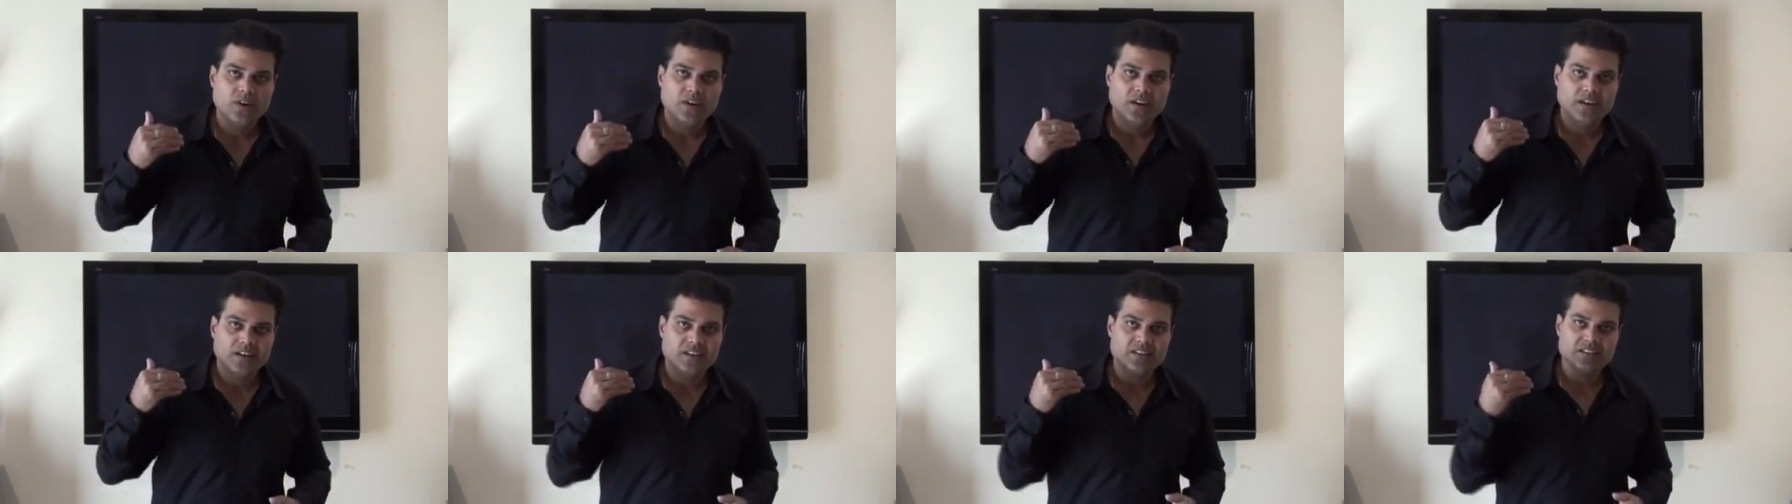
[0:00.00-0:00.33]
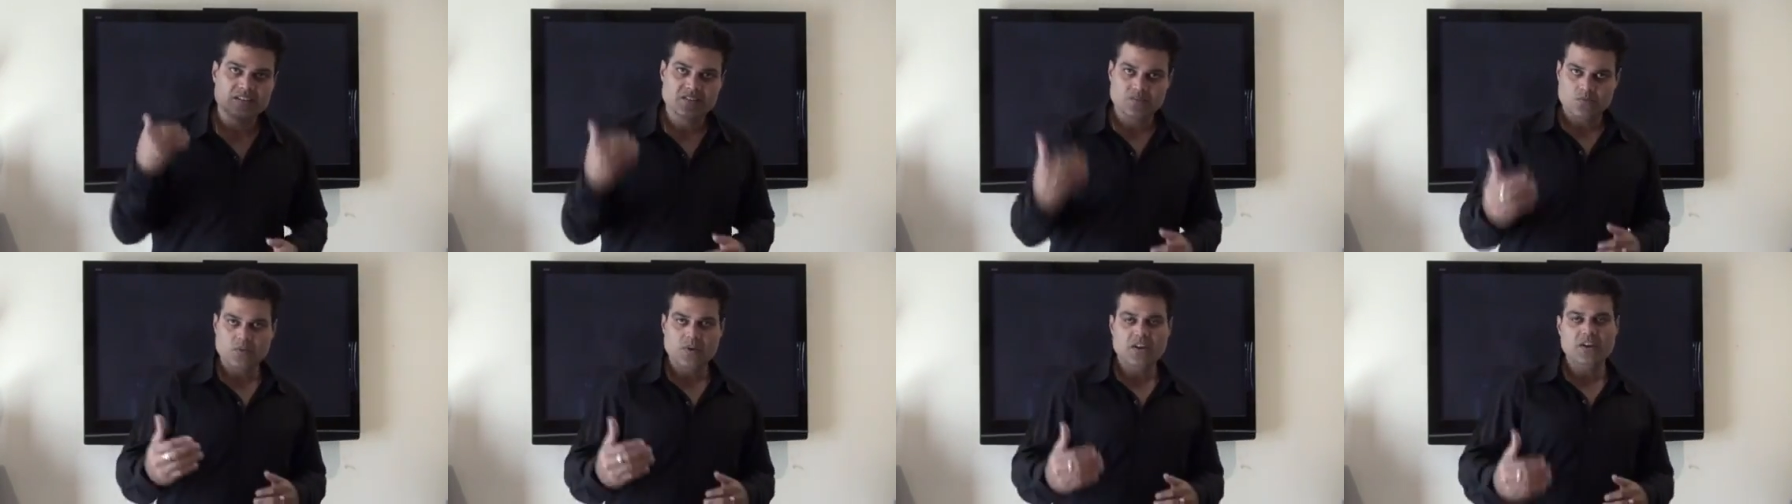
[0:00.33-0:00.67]

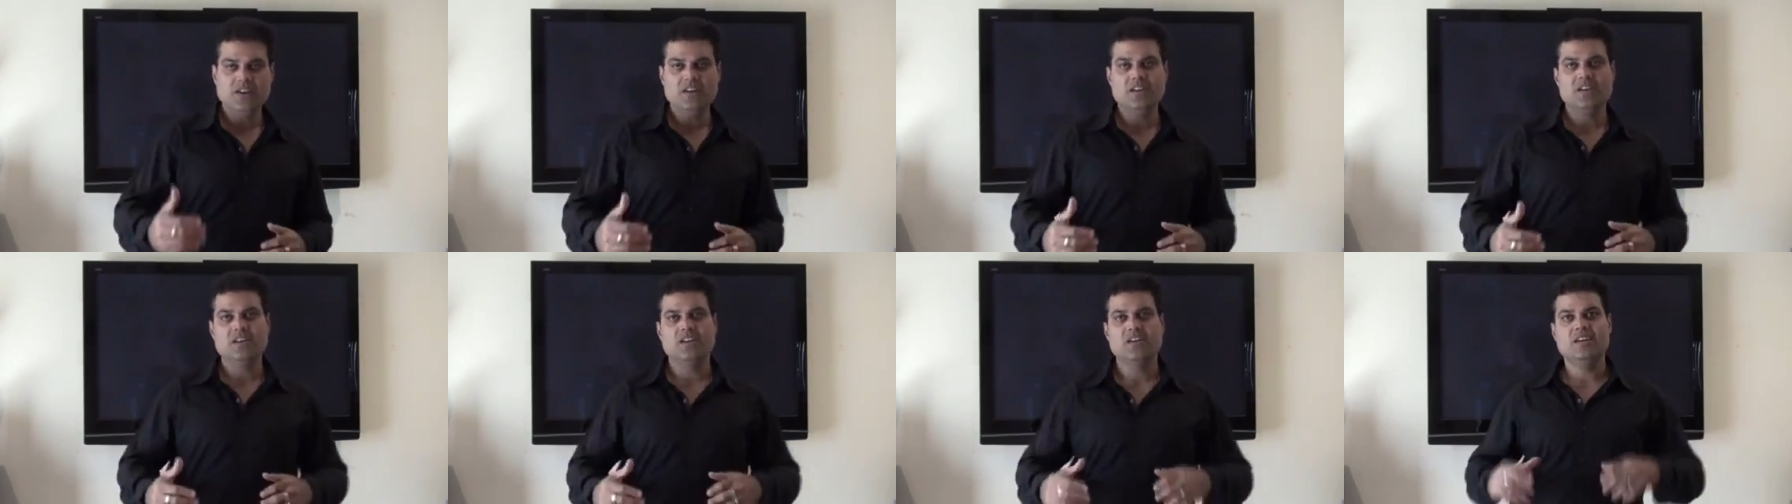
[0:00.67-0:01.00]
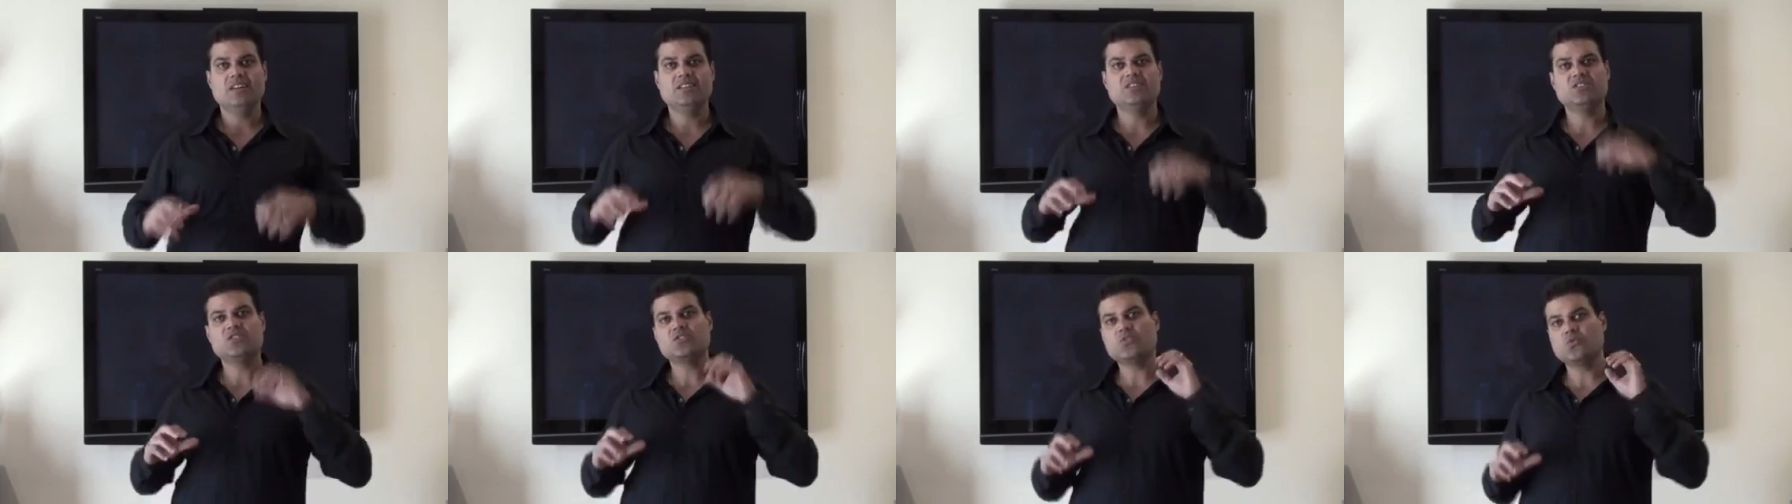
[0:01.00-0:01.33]

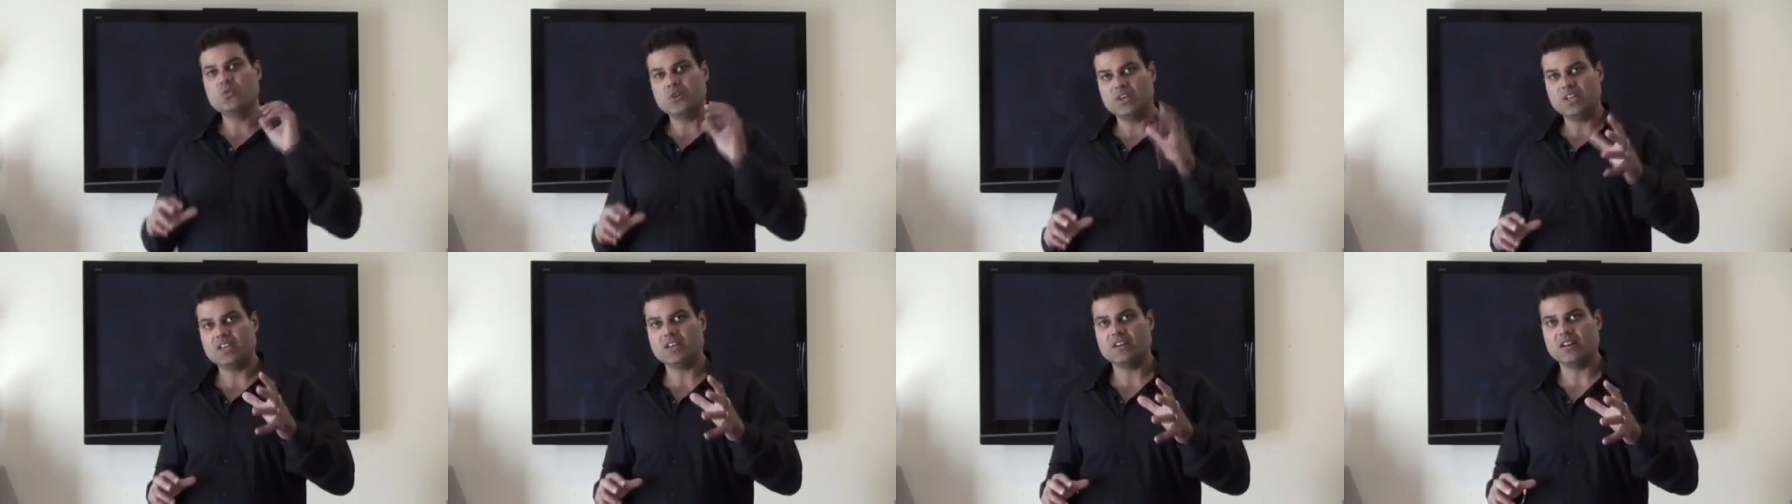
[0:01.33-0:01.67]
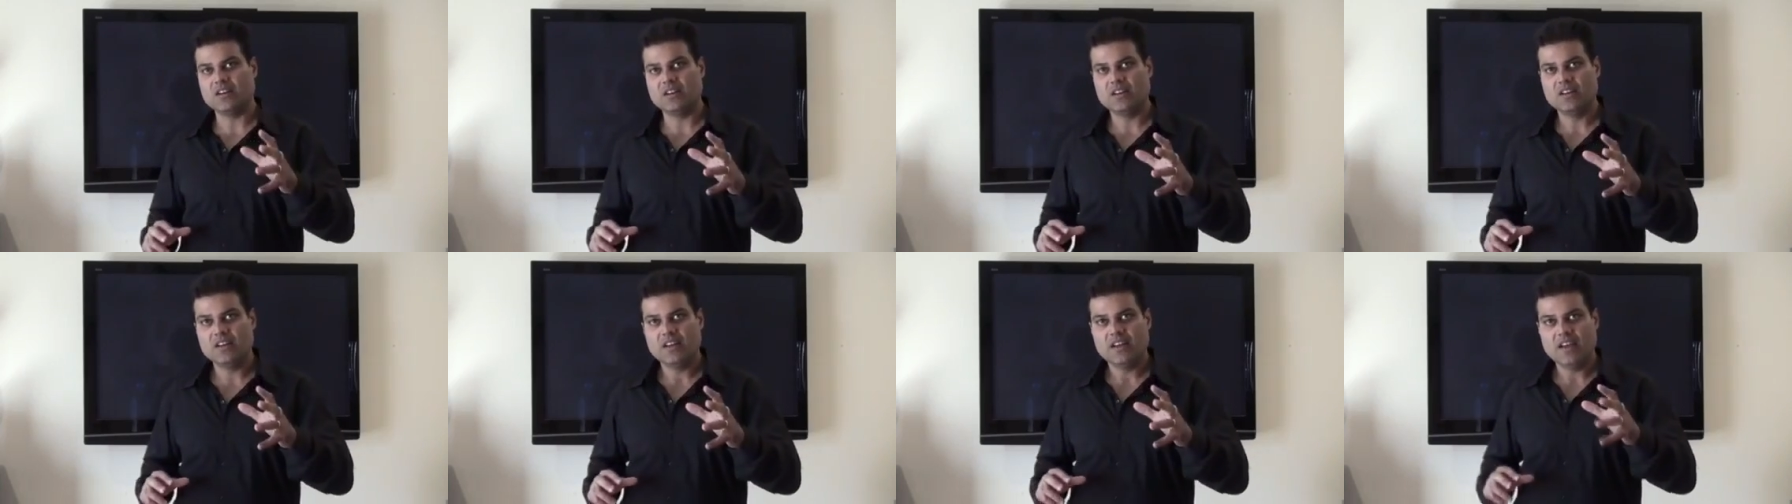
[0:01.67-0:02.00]
it's
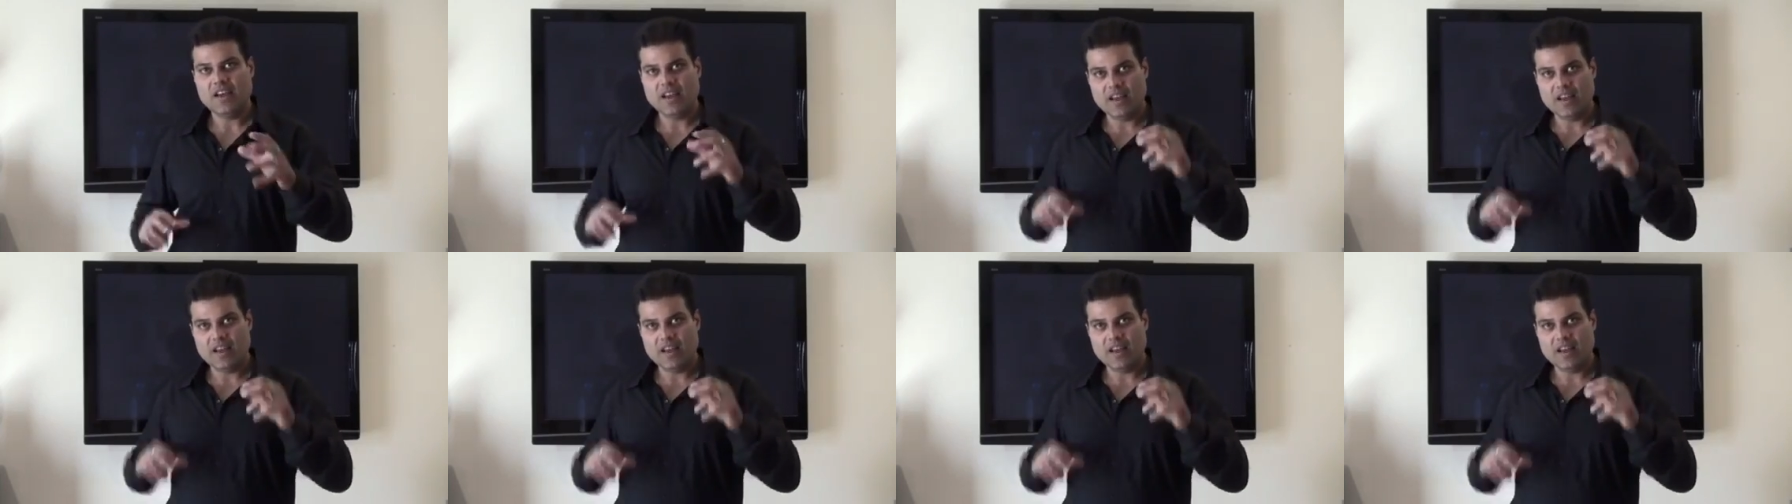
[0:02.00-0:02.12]
critical,